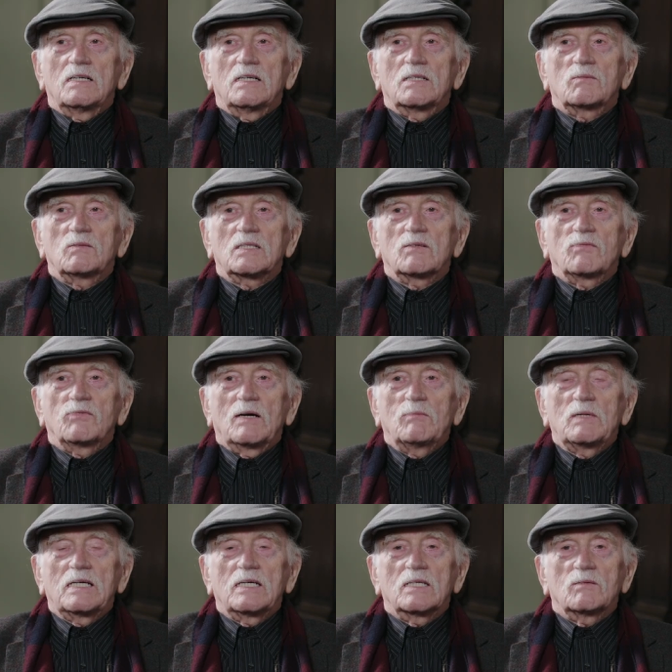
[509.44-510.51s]
it was a
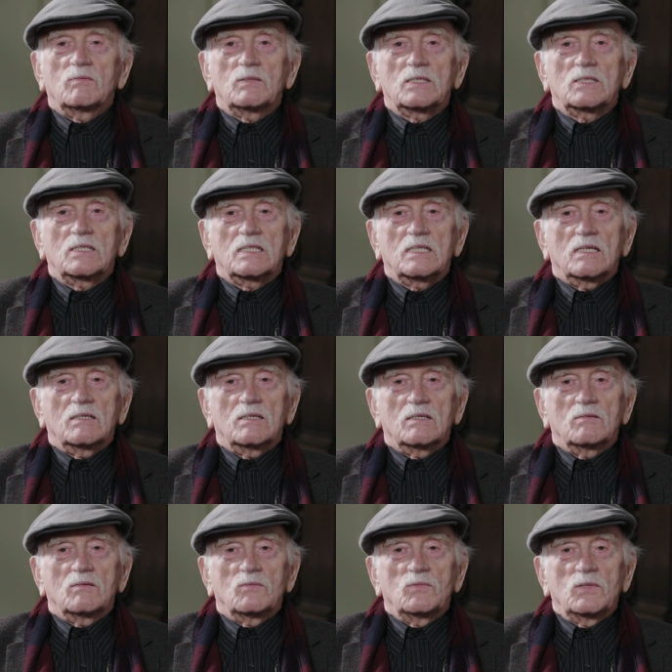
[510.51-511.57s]
family that was
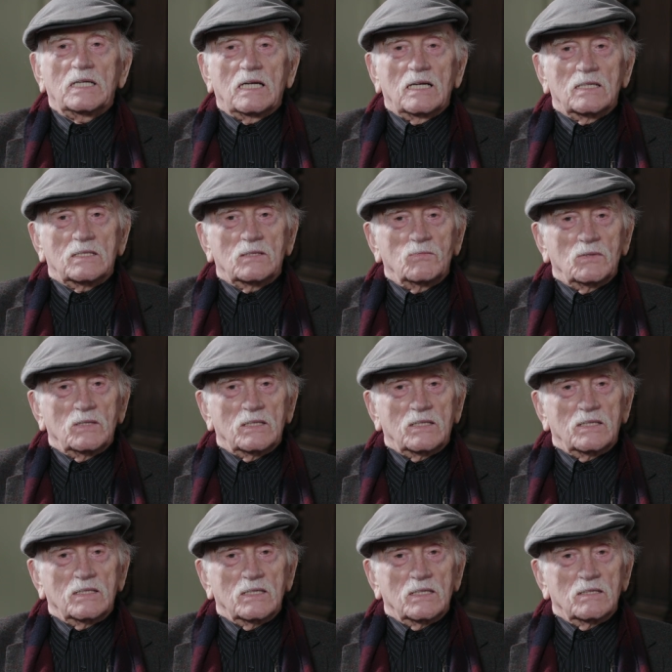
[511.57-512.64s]
uh, riddled
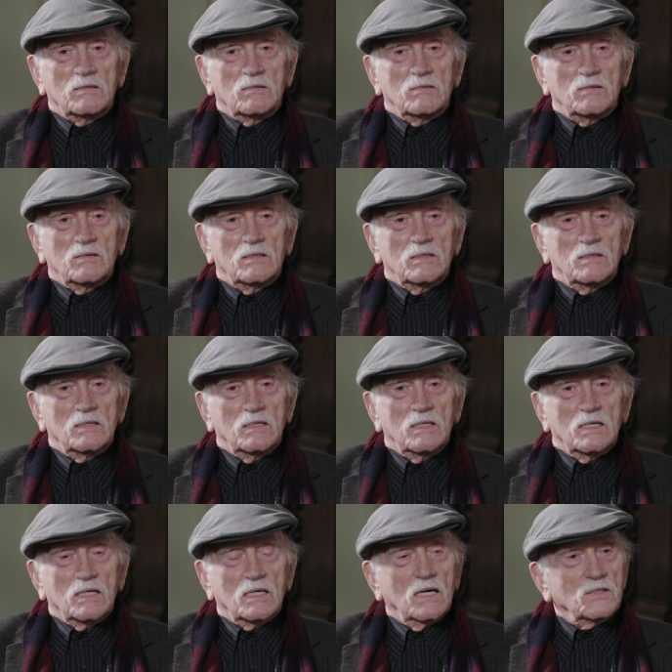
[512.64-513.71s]
with uh,
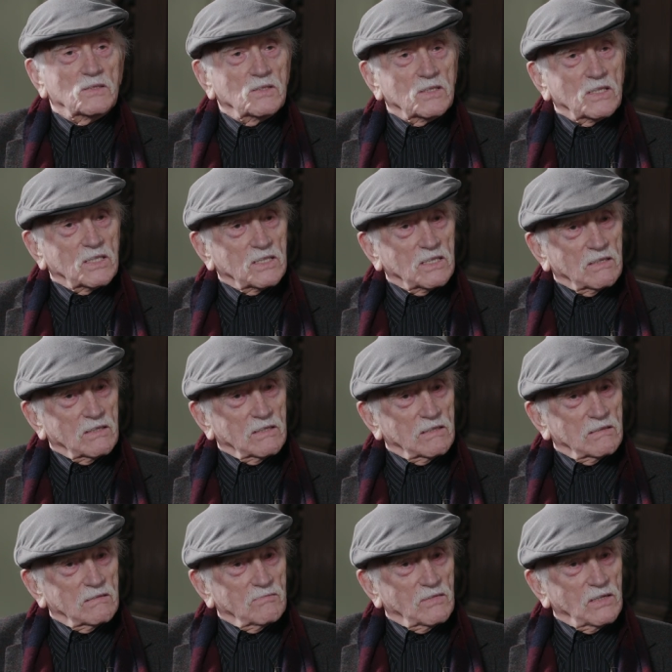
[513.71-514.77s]
contradiction,
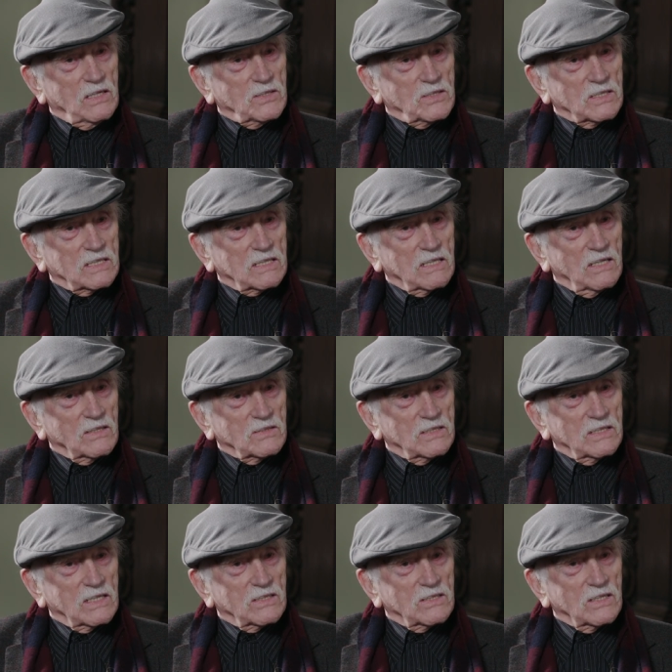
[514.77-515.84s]
uh, religious
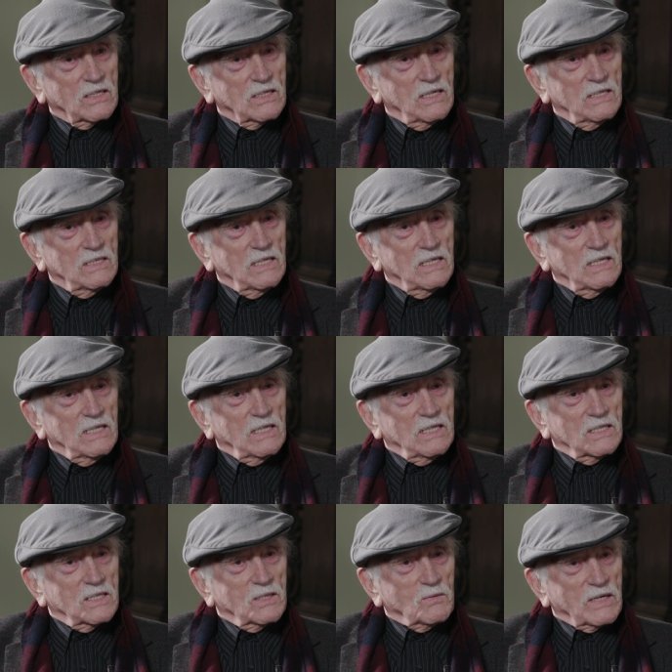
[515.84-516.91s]
contradiction. Mm.
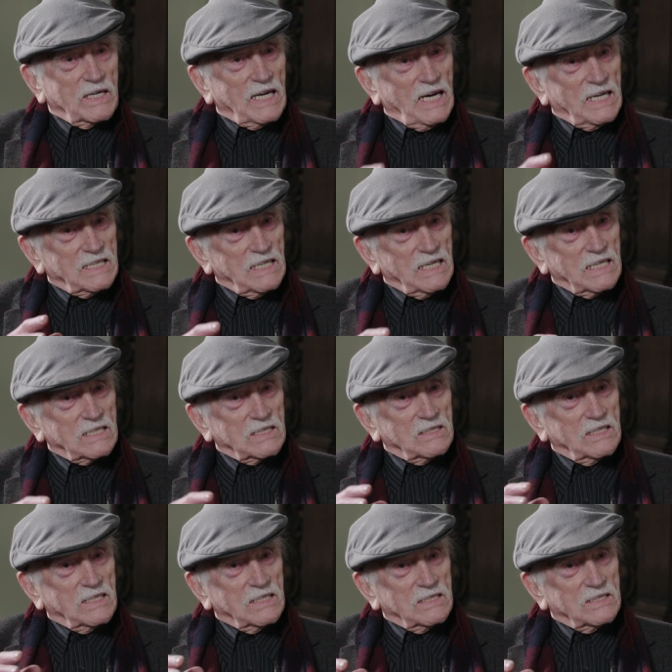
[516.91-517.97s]
There were Catholics
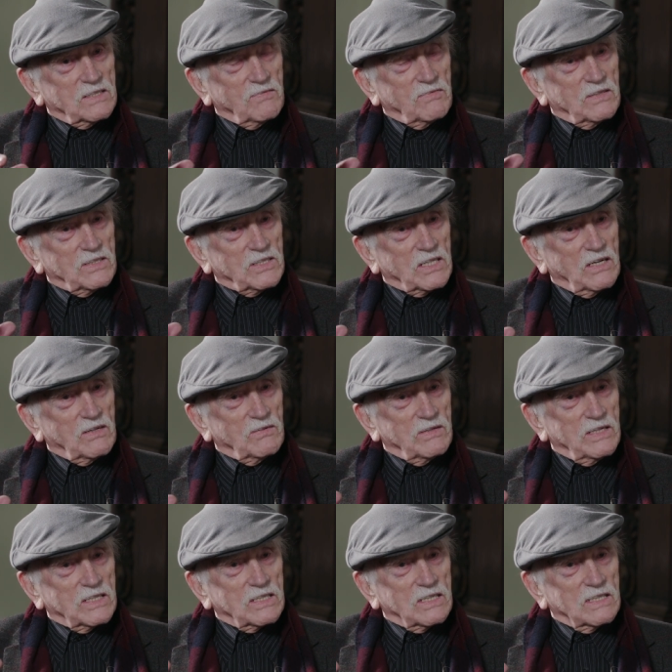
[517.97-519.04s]
in different
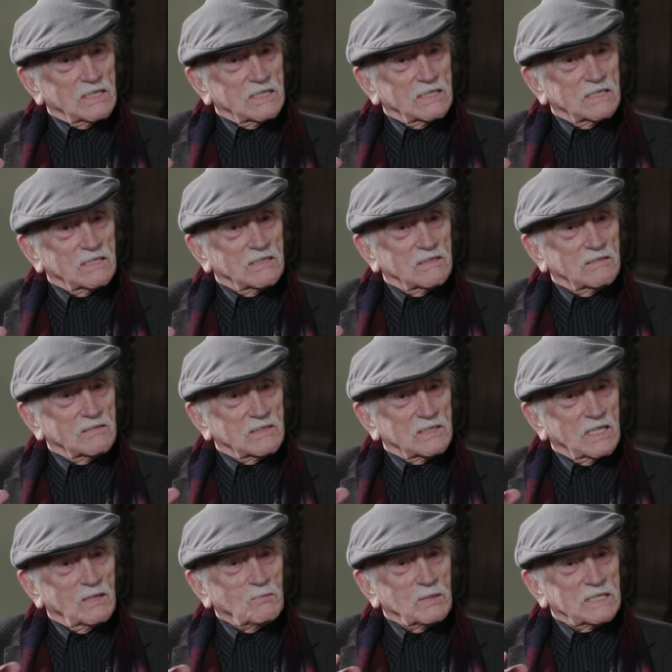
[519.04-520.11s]
generations. Mm
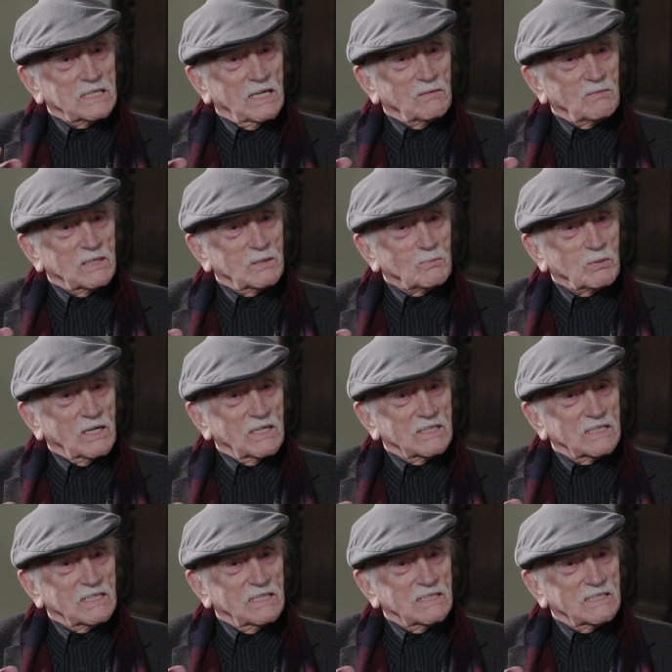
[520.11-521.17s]
side by side with the
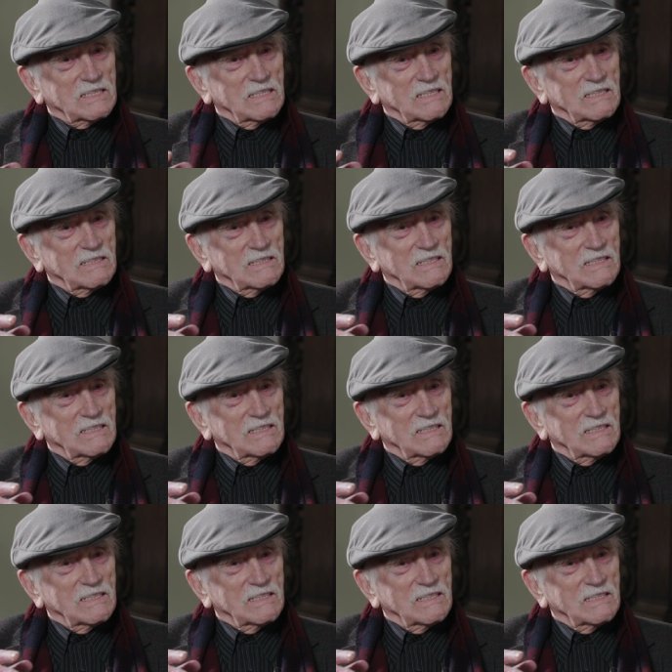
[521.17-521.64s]
Protestants. And, yeah,